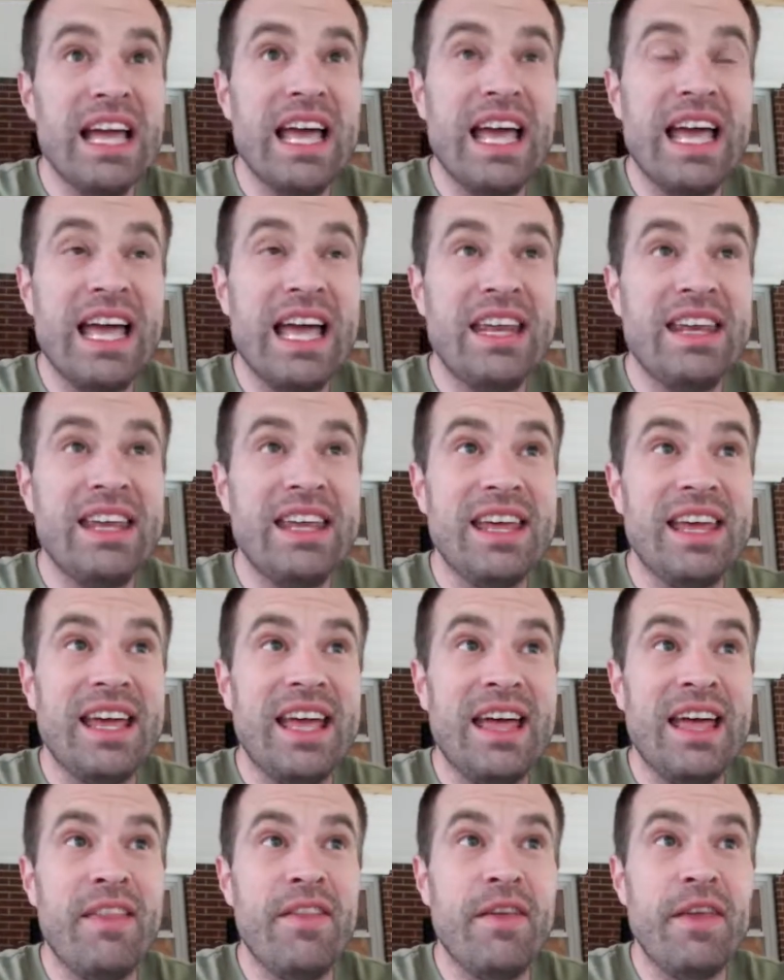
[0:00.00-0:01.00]
And
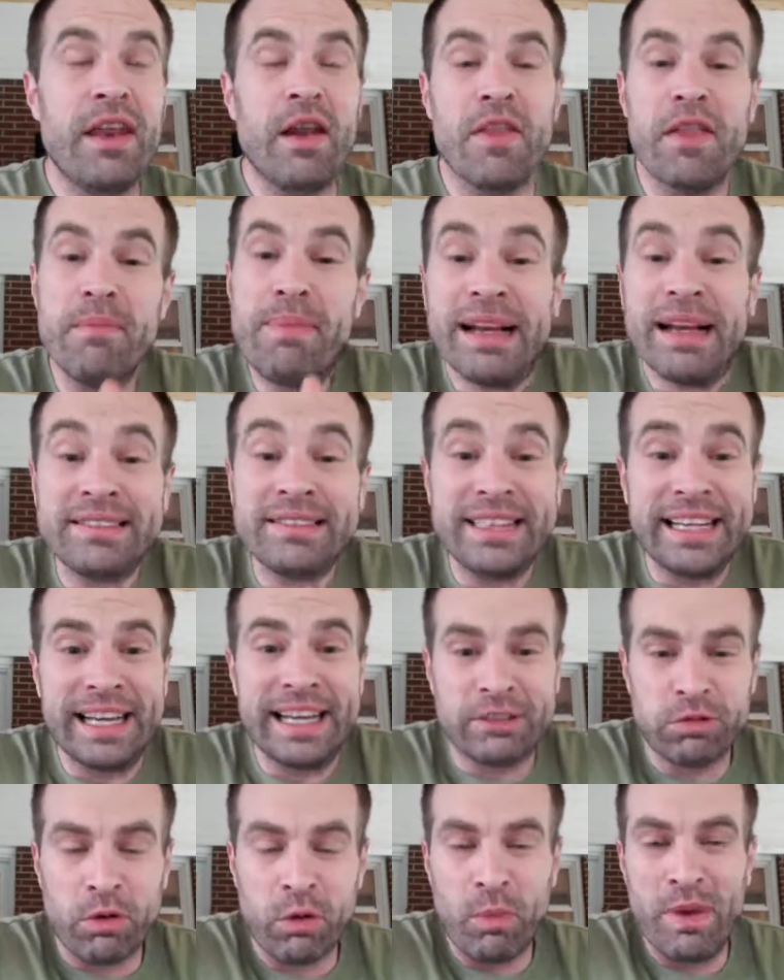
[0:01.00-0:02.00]
the best thing
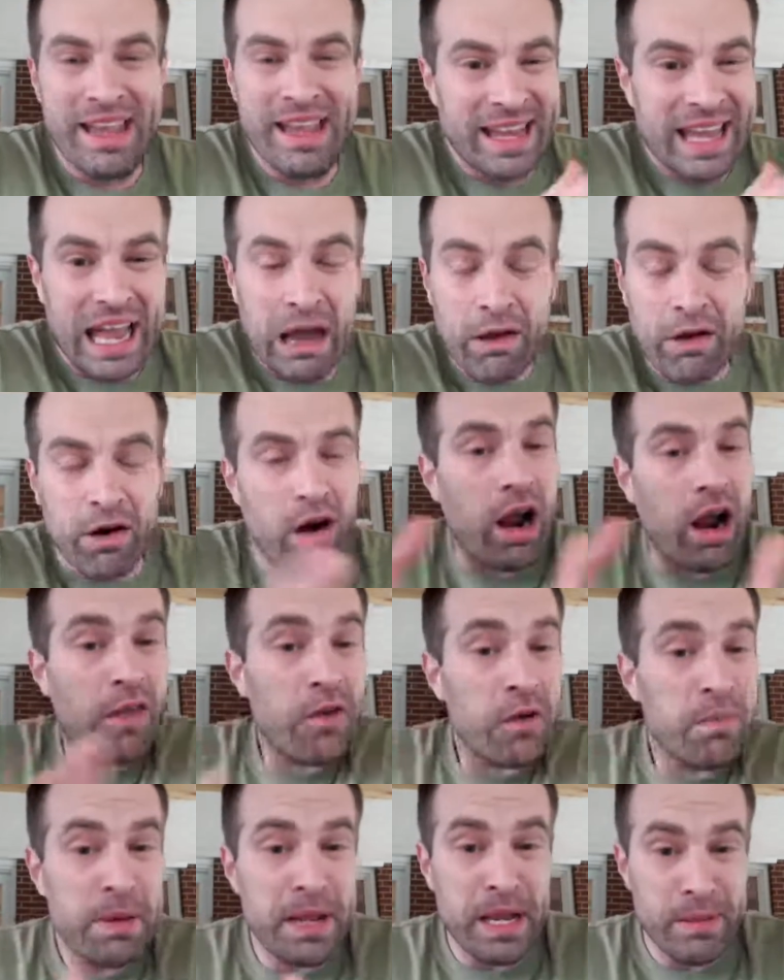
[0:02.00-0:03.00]
is when we encounter
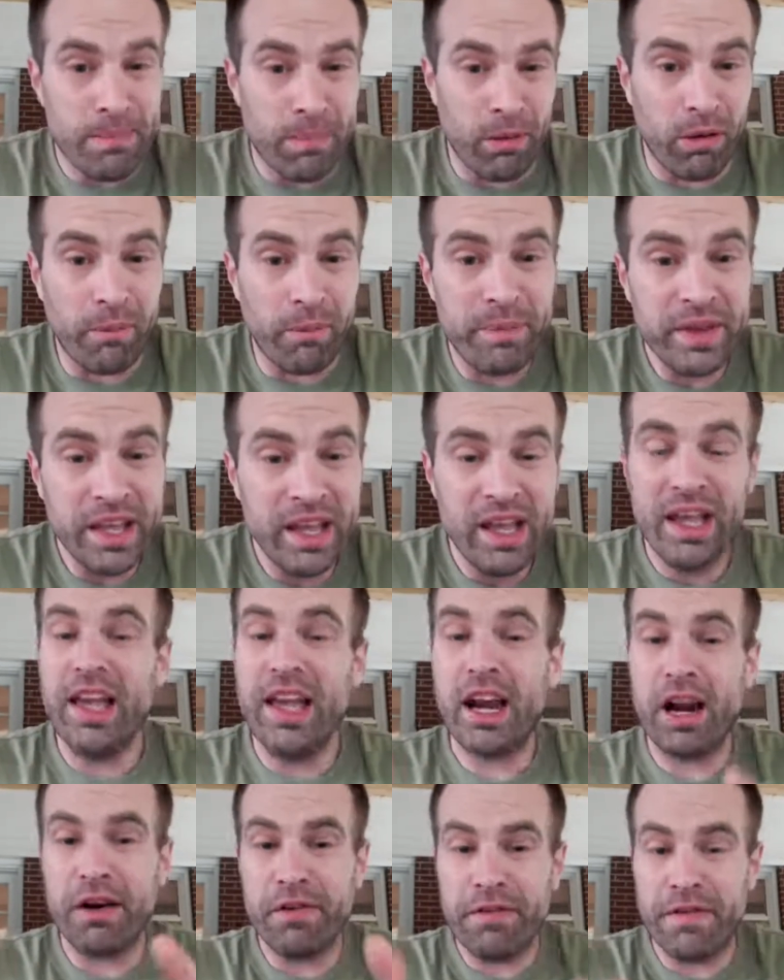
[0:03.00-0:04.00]
other people
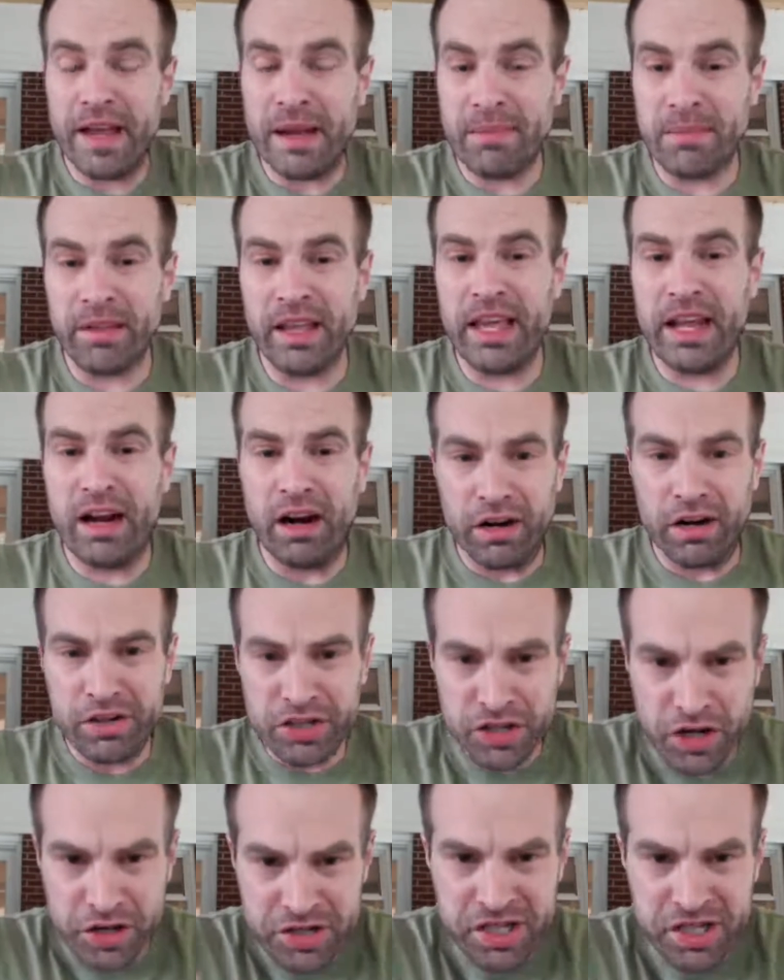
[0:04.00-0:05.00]
in our family and our
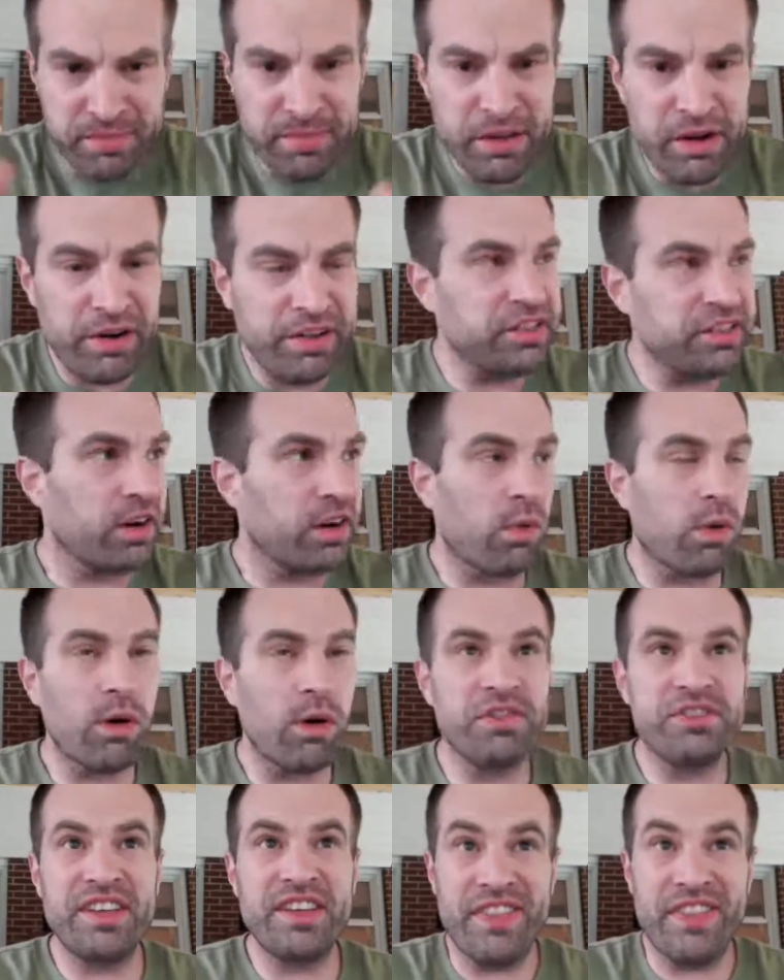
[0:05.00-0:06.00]
church communities and our
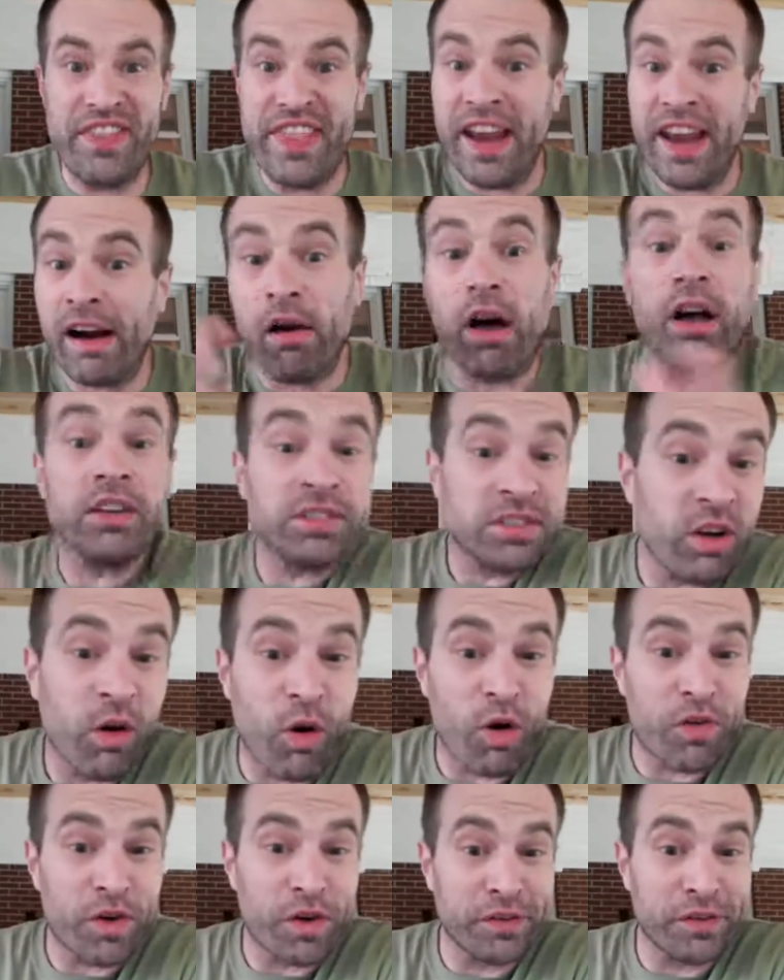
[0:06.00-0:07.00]
worlds, that they're
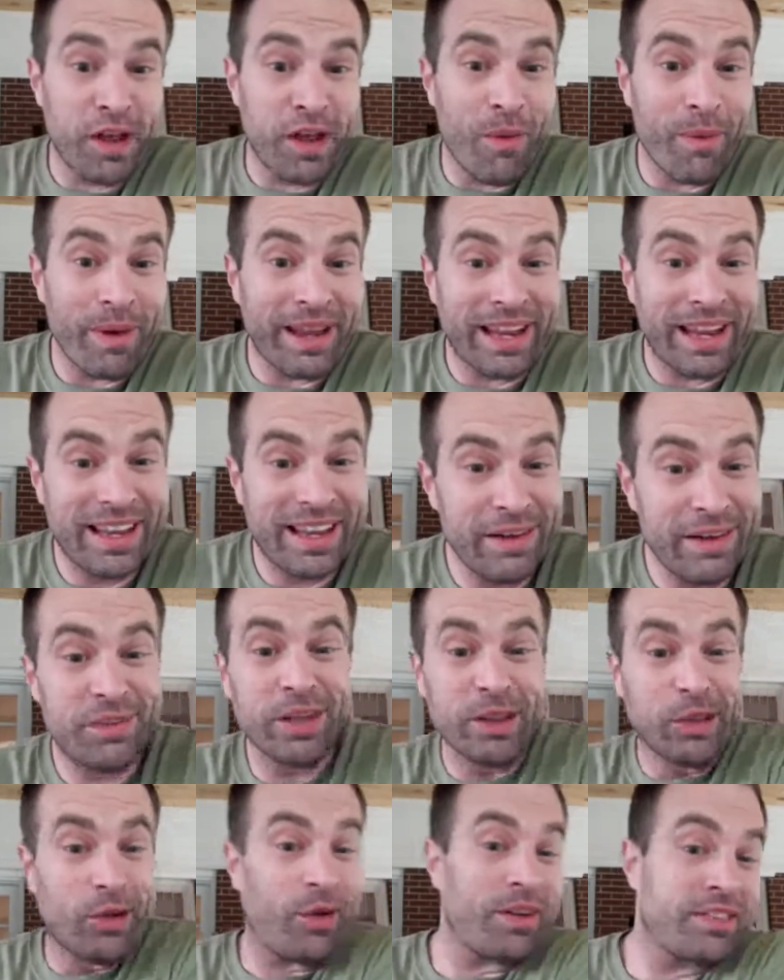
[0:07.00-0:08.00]
also overflowing if
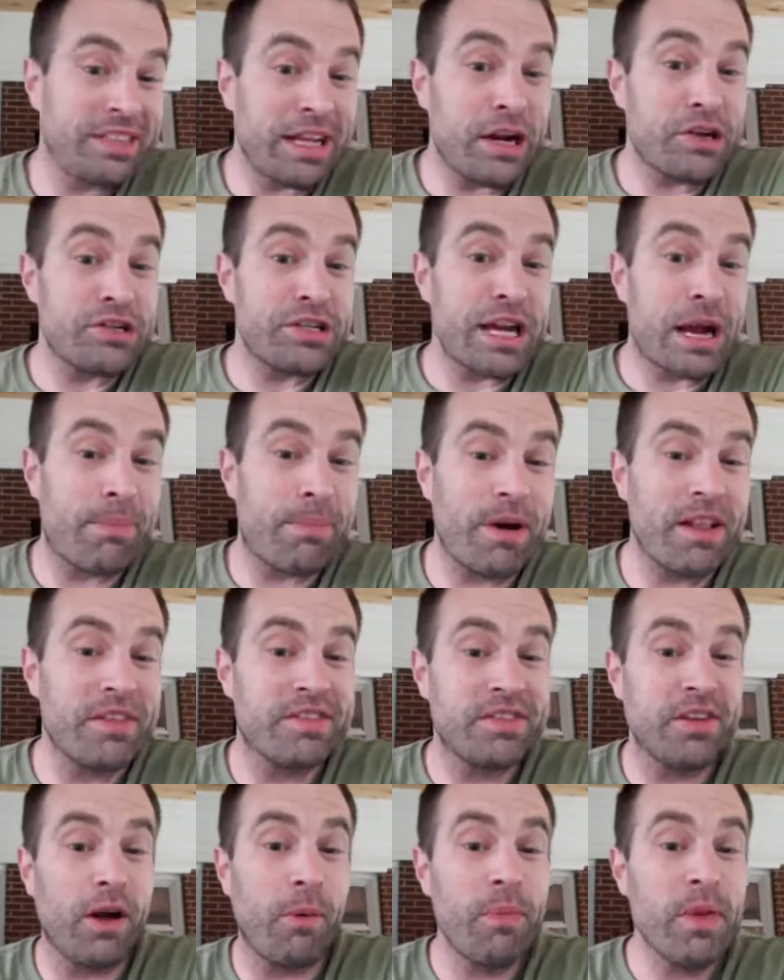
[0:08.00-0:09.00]
the Lord's their shepherd. And
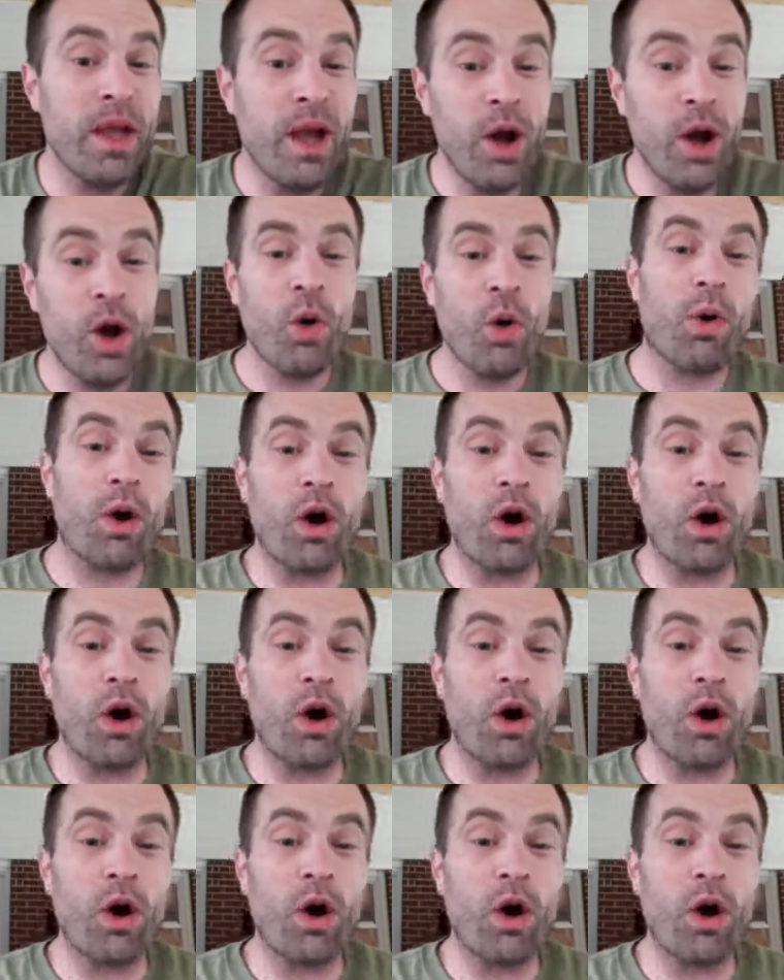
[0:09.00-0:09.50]
so we're